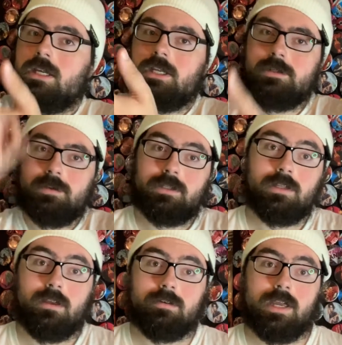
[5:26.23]
it'd be on the
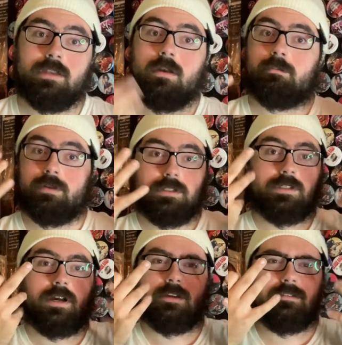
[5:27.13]
low end, but
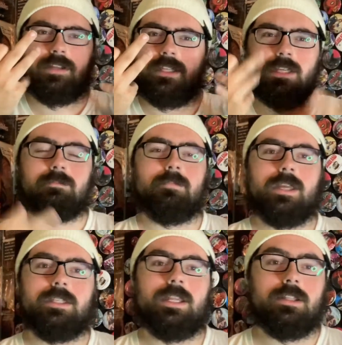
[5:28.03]
still, I think it
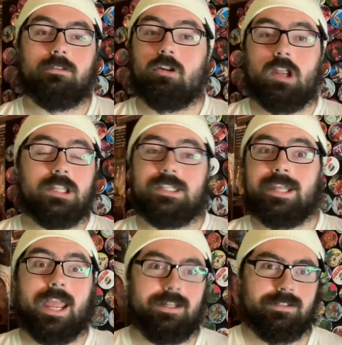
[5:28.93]
makes it into
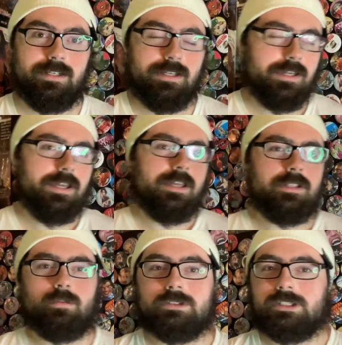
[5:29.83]
the 8.
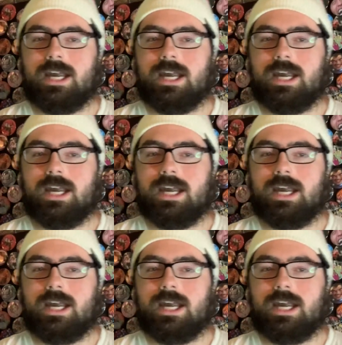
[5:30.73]
So what you